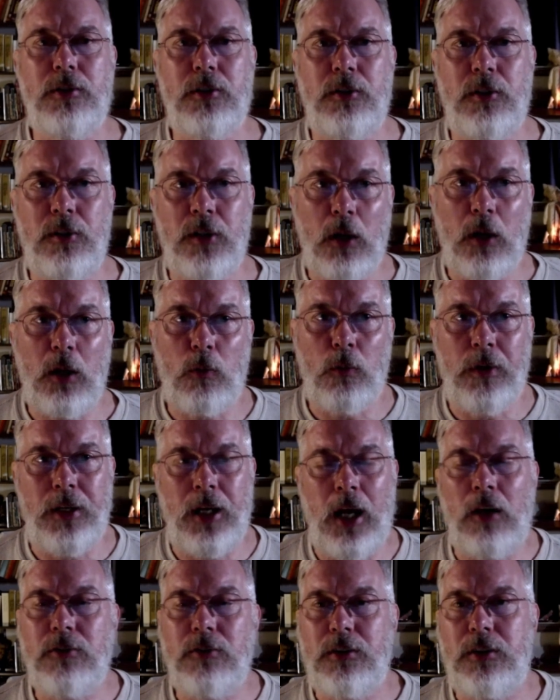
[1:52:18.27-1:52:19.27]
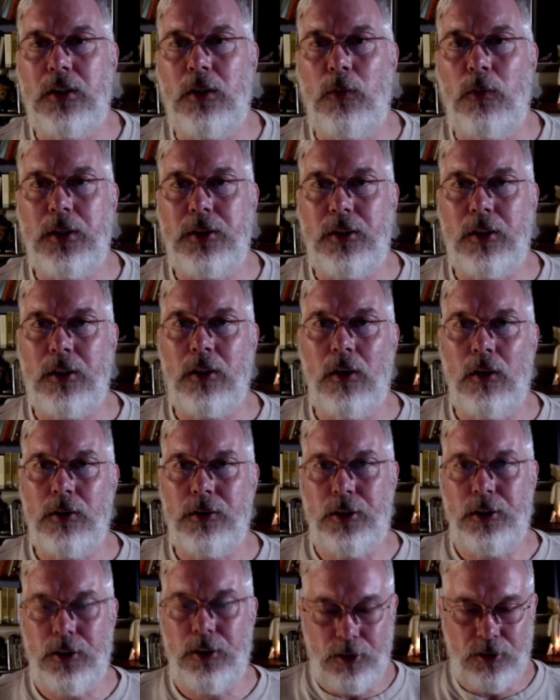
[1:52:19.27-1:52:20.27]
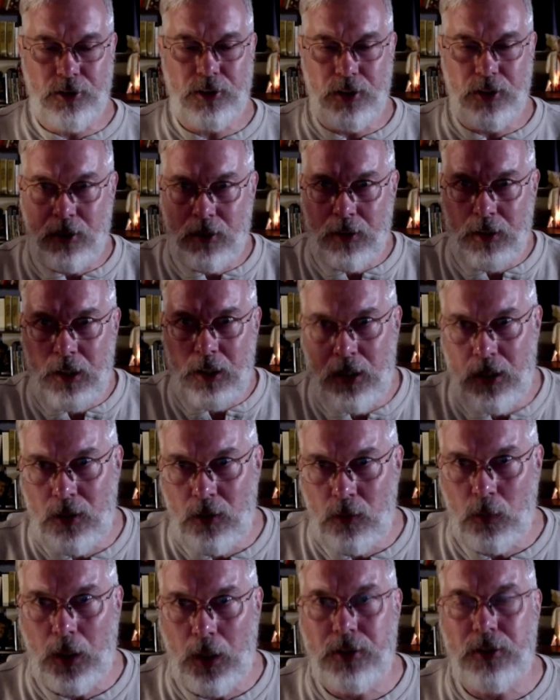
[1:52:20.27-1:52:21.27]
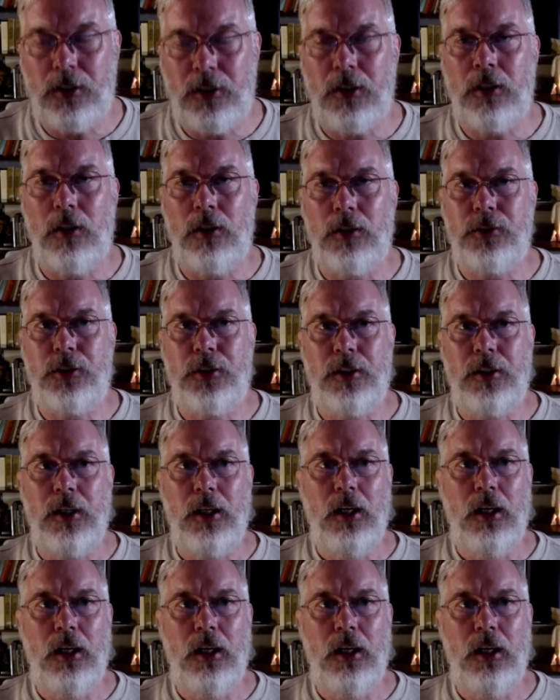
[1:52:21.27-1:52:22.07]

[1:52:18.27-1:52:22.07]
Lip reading: you're not renouncing Western culture, you're still in Western culture,